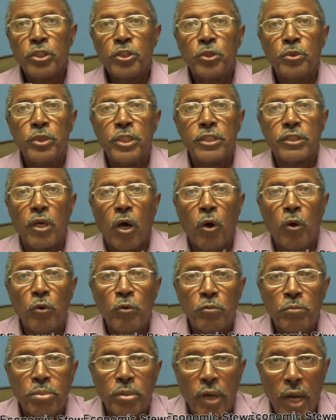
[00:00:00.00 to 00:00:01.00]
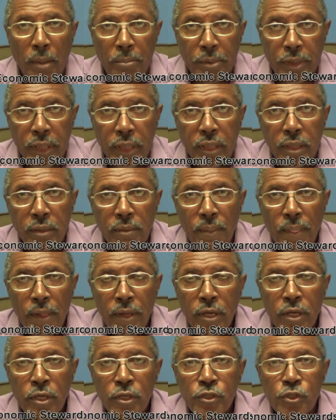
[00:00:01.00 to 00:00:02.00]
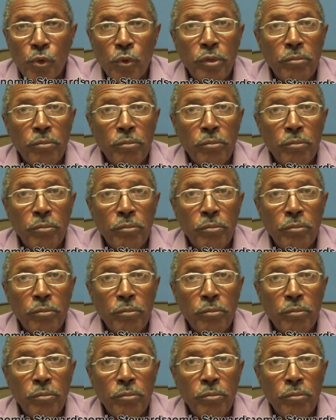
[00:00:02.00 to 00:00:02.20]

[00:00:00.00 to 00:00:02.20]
to his own property. So